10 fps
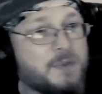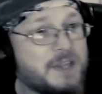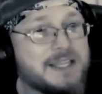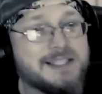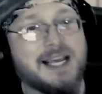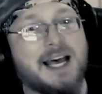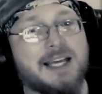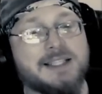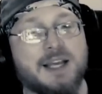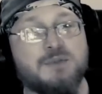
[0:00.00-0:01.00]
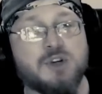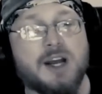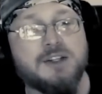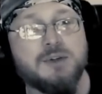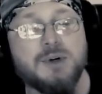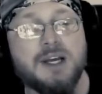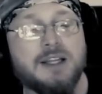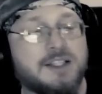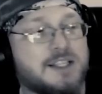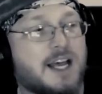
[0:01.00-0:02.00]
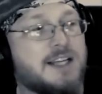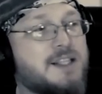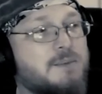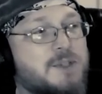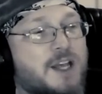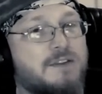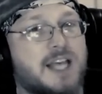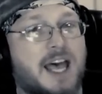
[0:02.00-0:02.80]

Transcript: These guys have tried to disguise themselves